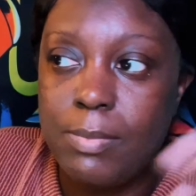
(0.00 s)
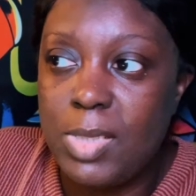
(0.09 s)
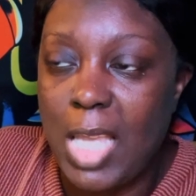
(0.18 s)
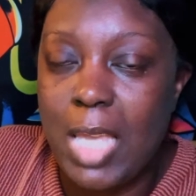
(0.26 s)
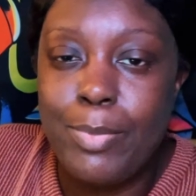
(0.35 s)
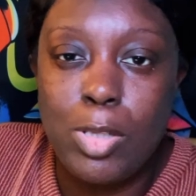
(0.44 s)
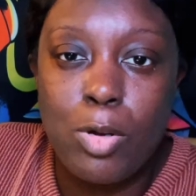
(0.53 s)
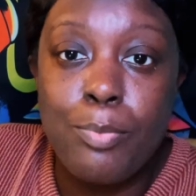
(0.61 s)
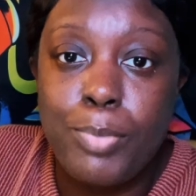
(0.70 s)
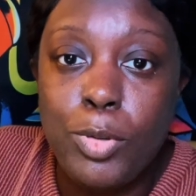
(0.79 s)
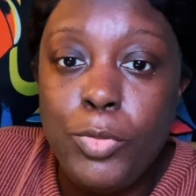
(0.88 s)
table or
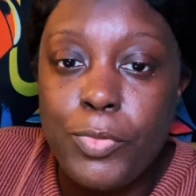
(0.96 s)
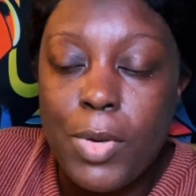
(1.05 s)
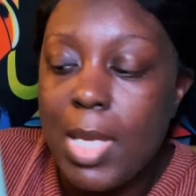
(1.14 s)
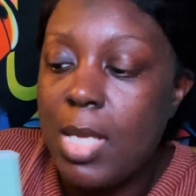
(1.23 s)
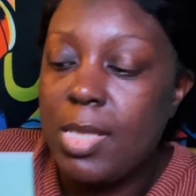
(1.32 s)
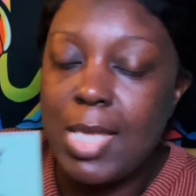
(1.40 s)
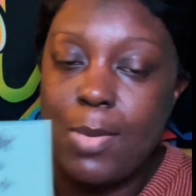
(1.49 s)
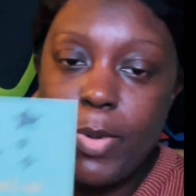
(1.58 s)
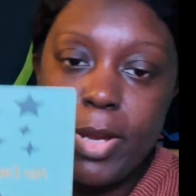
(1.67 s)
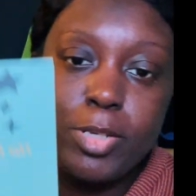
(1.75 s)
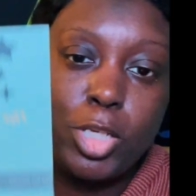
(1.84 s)
booth
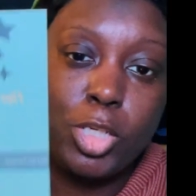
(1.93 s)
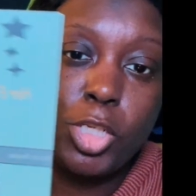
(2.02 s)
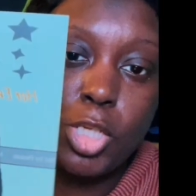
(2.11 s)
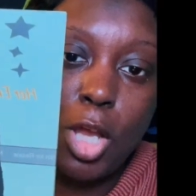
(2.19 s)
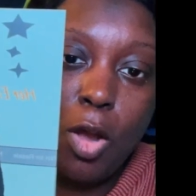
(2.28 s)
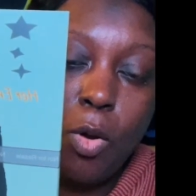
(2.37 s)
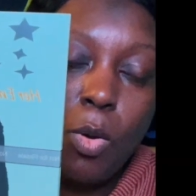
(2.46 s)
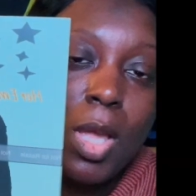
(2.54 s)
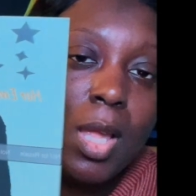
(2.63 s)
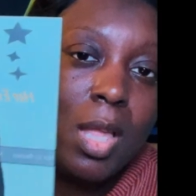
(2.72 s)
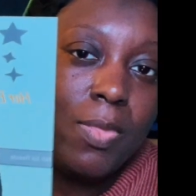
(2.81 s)
somewhere to show
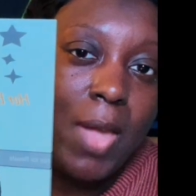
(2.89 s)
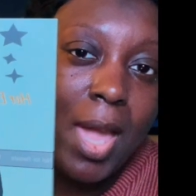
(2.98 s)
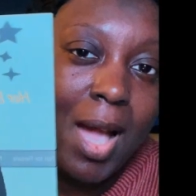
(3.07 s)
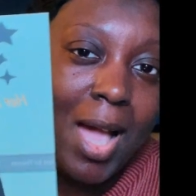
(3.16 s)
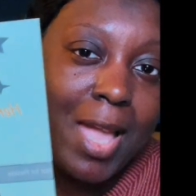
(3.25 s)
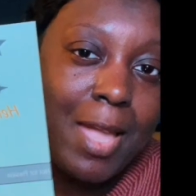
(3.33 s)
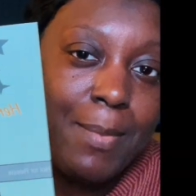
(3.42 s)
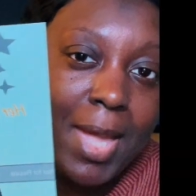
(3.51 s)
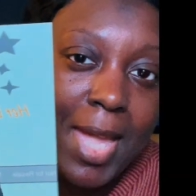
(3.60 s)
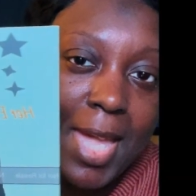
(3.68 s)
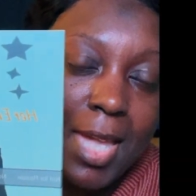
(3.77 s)
that I am
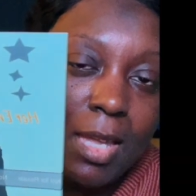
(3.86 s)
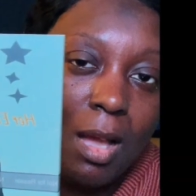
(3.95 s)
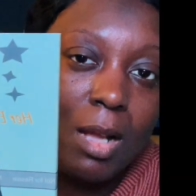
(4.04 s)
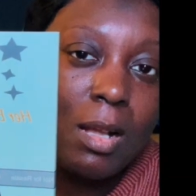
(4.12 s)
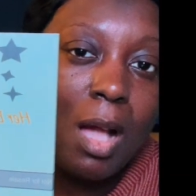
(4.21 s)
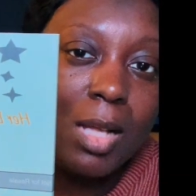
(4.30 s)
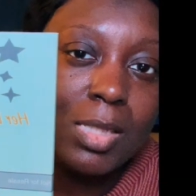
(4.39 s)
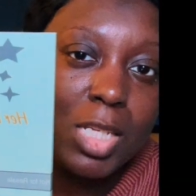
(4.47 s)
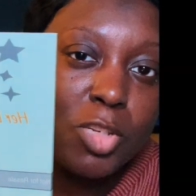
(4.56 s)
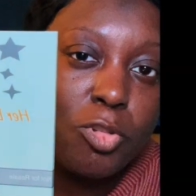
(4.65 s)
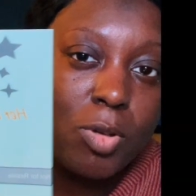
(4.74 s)
a
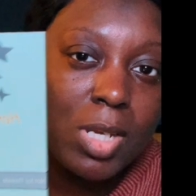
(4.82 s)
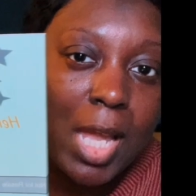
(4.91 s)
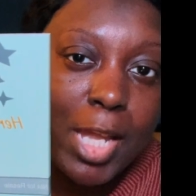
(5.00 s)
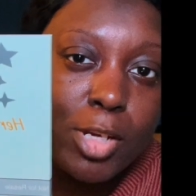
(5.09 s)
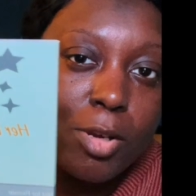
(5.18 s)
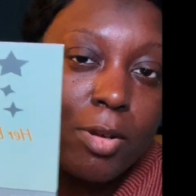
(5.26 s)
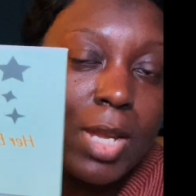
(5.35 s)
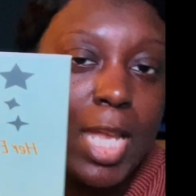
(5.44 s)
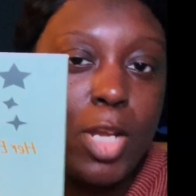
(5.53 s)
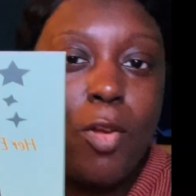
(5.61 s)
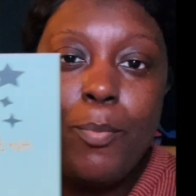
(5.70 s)
content creator
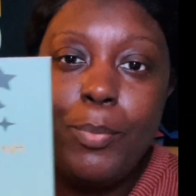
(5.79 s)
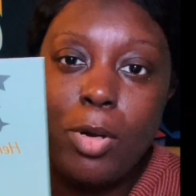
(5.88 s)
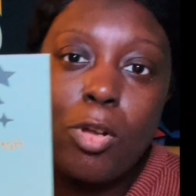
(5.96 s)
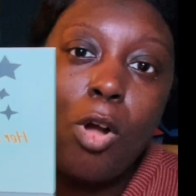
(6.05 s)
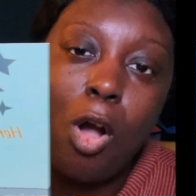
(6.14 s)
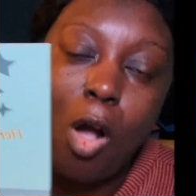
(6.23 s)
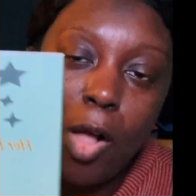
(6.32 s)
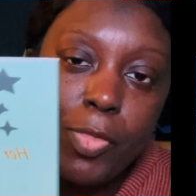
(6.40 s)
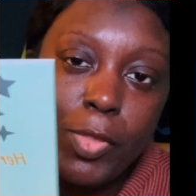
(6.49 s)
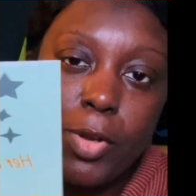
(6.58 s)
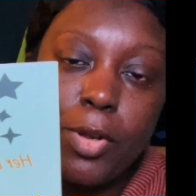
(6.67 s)
and a book
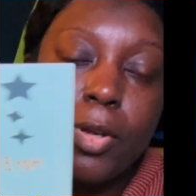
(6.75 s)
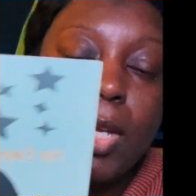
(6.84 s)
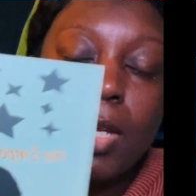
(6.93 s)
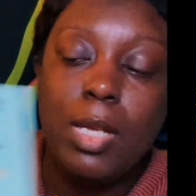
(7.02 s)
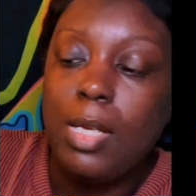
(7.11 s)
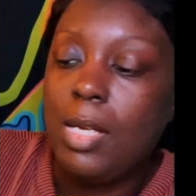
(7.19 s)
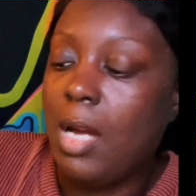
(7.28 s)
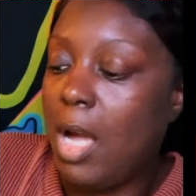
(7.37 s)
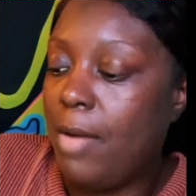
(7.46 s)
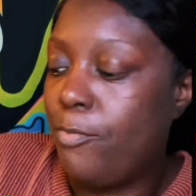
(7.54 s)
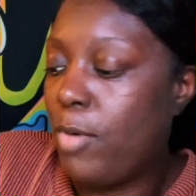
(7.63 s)
author.
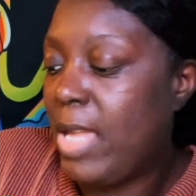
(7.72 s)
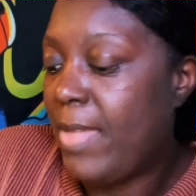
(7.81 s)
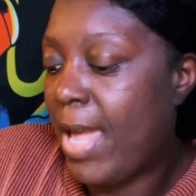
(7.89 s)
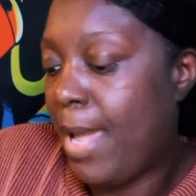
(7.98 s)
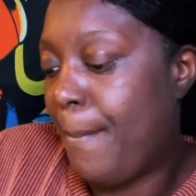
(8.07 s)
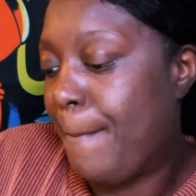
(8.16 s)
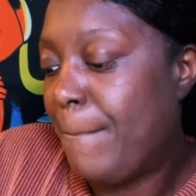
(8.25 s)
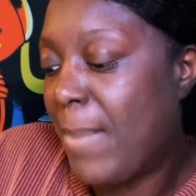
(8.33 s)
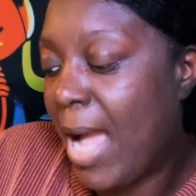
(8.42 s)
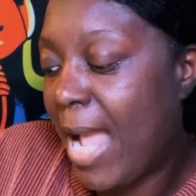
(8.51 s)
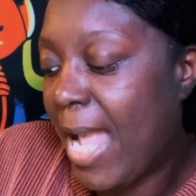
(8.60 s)
For that,
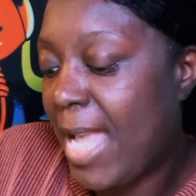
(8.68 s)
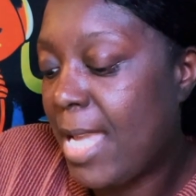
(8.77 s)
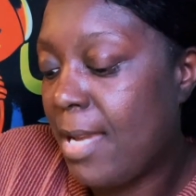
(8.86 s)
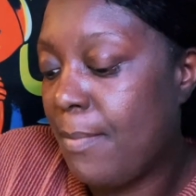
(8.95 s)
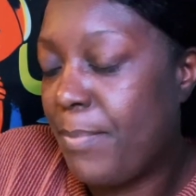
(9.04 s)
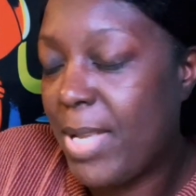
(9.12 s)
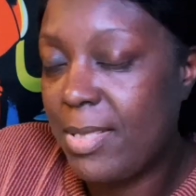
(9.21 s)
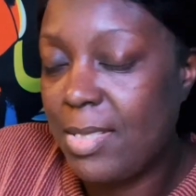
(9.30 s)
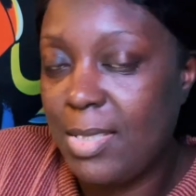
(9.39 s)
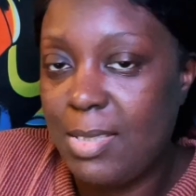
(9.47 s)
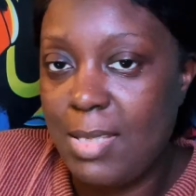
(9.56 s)
my
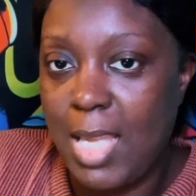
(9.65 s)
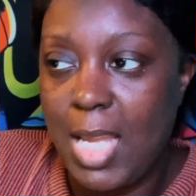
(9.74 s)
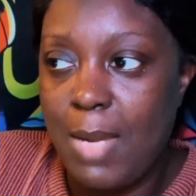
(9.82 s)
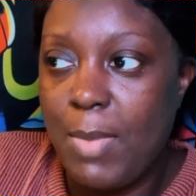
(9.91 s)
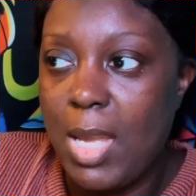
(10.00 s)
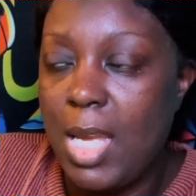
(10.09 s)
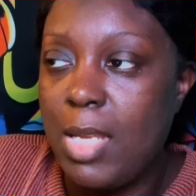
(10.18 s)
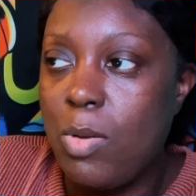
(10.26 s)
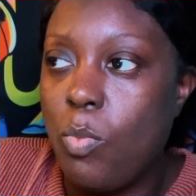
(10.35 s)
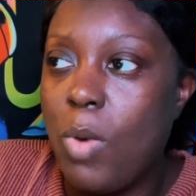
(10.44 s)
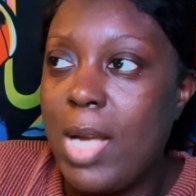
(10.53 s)
business name,
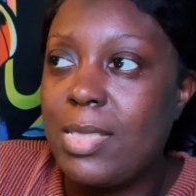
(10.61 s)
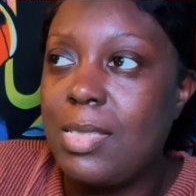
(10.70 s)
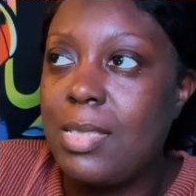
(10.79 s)
and once